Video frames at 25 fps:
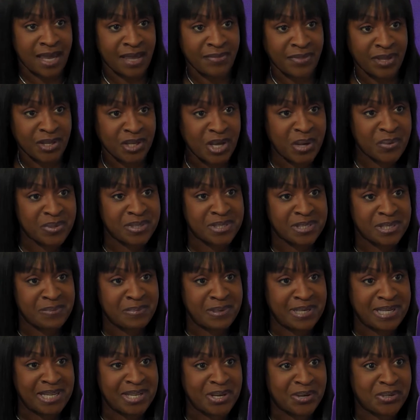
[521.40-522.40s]
and they go and see
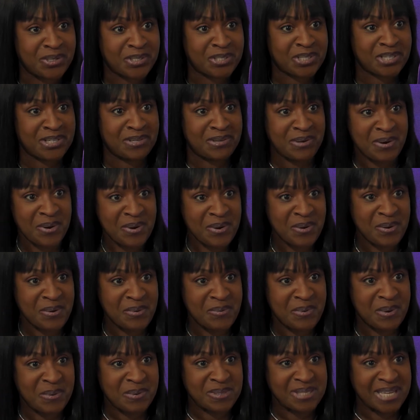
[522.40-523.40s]
Billy Ocean.
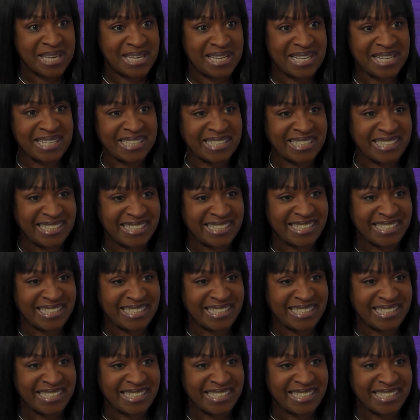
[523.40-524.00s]
What was that like?